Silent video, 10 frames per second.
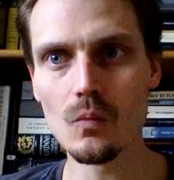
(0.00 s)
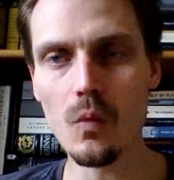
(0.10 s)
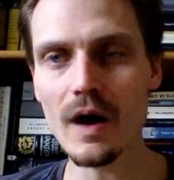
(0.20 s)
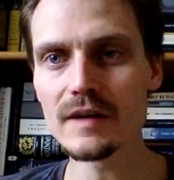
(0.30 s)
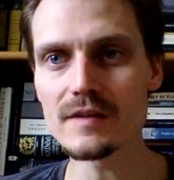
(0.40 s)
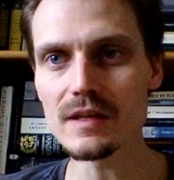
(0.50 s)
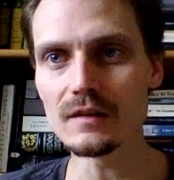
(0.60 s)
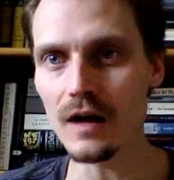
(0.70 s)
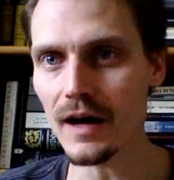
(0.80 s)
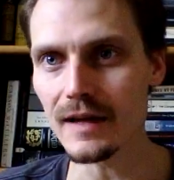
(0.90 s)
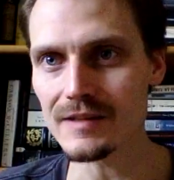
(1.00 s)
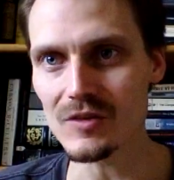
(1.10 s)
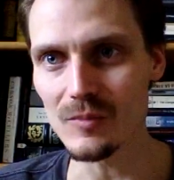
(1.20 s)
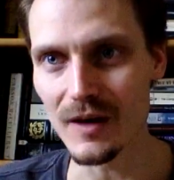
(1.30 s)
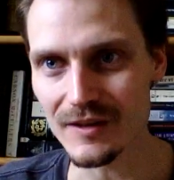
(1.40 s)
why does he lie
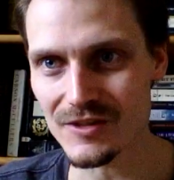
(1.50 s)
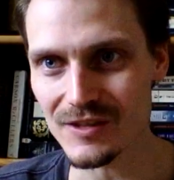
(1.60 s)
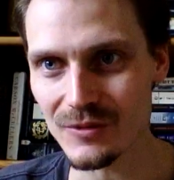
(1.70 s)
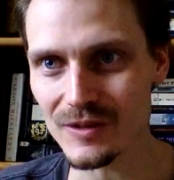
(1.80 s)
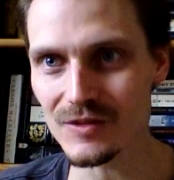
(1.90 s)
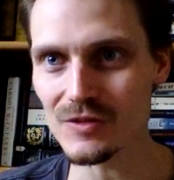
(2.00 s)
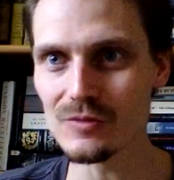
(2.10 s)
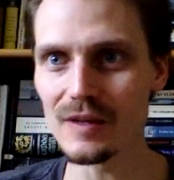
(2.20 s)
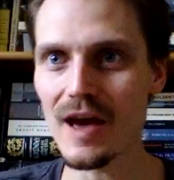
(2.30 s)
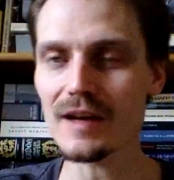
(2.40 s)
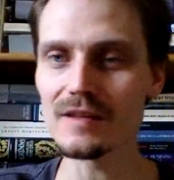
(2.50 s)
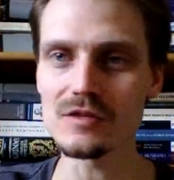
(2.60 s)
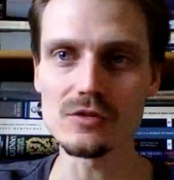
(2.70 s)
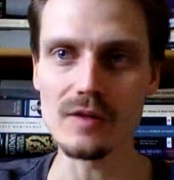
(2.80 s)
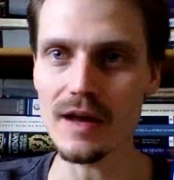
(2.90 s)
so much in order to enact
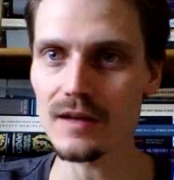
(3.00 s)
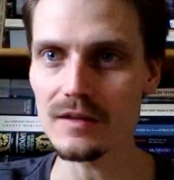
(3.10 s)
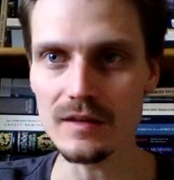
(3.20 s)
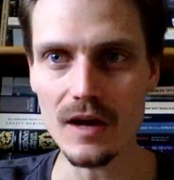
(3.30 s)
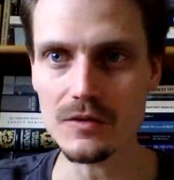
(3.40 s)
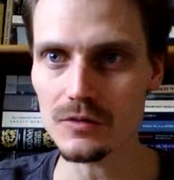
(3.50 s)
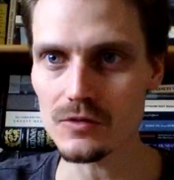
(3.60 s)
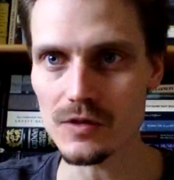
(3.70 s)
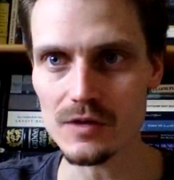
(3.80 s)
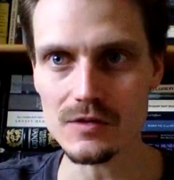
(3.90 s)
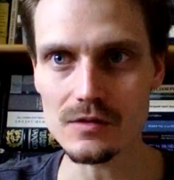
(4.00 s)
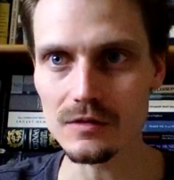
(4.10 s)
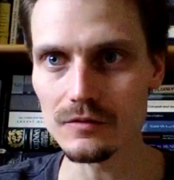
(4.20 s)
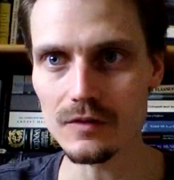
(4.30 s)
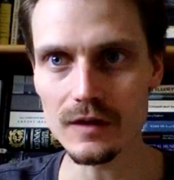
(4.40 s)
this grand theatrical gesture
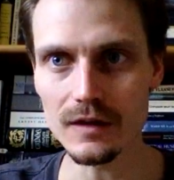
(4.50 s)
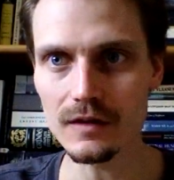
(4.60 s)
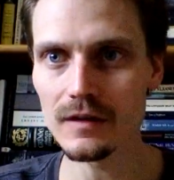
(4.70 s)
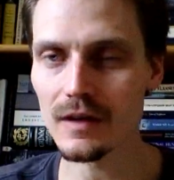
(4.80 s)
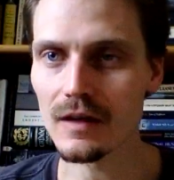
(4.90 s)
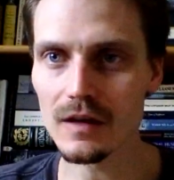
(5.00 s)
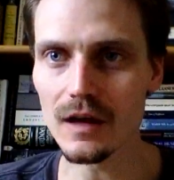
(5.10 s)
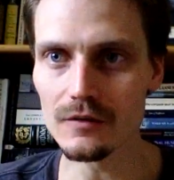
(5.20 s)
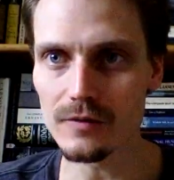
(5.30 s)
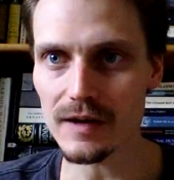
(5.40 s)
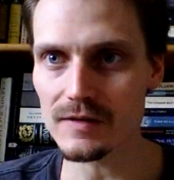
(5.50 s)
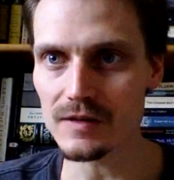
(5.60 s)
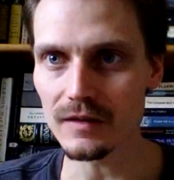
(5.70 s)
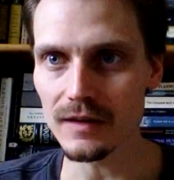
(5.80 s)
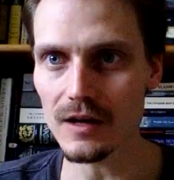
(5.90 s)
of
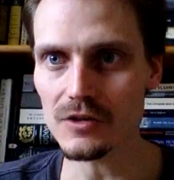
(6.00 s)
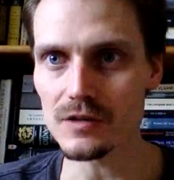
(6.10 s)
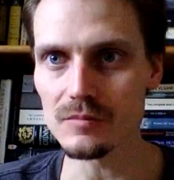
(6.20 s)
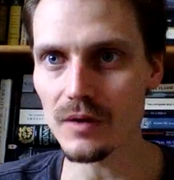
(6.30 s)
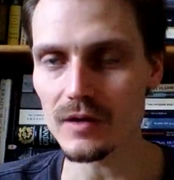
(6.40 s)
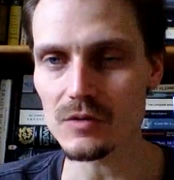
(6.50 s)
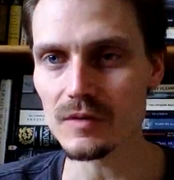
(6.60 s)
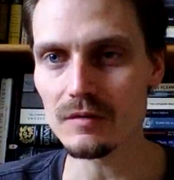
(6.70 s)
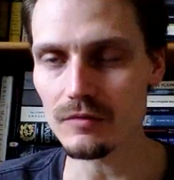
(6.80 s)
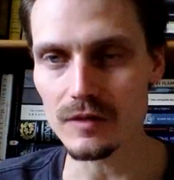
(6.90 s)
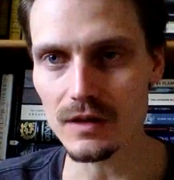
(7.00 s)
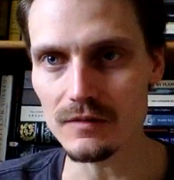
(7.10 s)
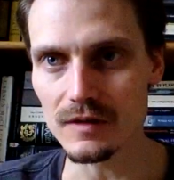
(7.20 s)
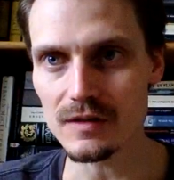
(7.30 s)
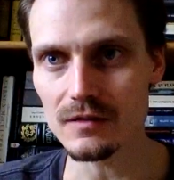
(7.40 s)
reconciliation and punishment and
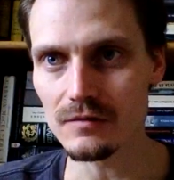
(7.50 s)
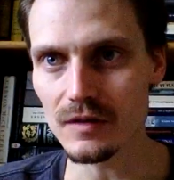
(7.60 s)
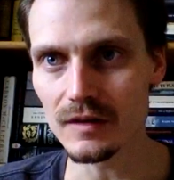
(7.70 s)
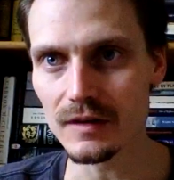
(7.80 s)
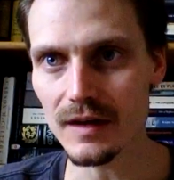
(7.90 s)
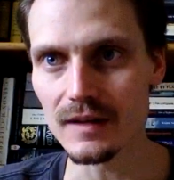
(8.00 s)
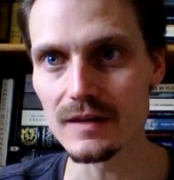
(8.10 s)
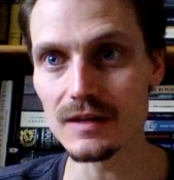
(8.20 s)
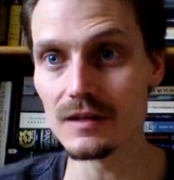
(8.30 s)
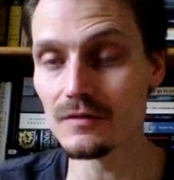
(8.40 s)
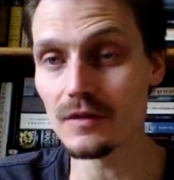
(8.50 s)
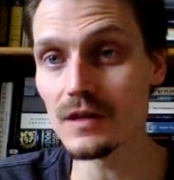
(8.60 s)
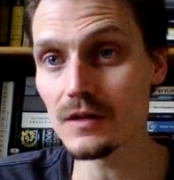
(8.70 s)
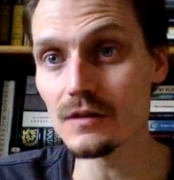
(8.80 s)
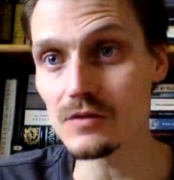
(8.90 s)
forgiveness at the very end?
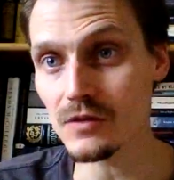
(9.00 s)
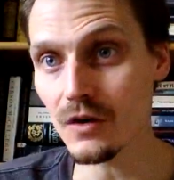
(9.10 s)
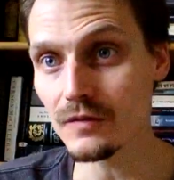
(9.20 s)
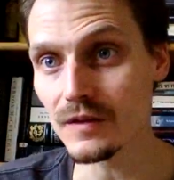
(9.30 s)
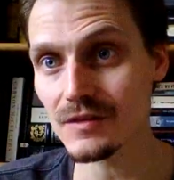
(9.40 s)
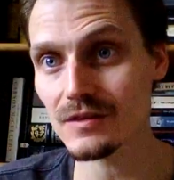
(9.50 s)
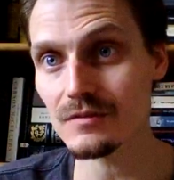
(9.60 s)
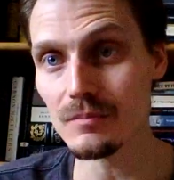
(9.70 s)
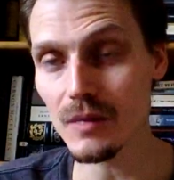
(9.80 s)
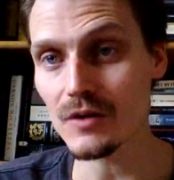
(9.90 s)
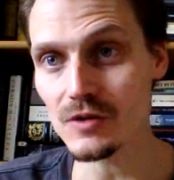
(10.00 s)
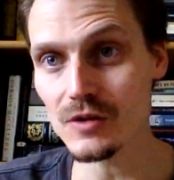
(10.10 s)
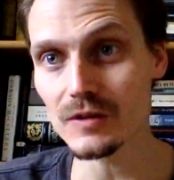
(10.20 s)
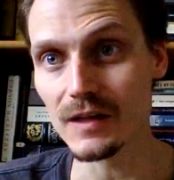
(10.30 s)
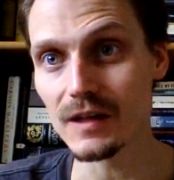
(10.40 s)
He could have solved it much
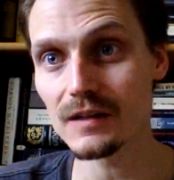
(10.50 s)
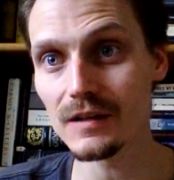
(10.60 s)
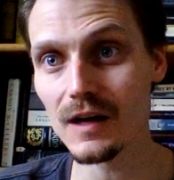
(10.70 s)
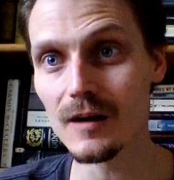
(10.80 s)
earlier.